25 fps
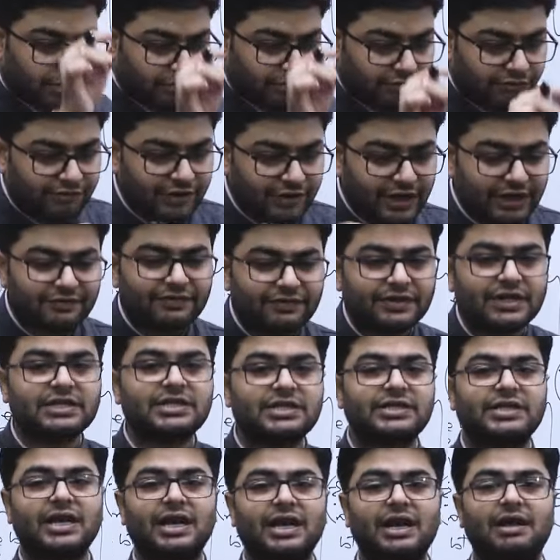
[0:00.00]
weave
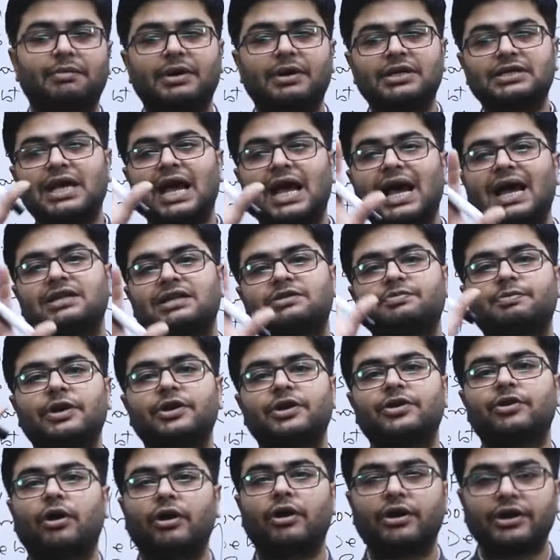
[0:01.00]
this syllabus as
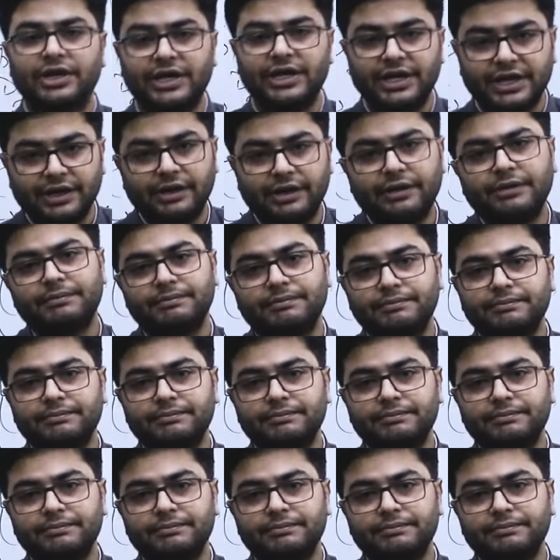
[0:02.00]
per your need.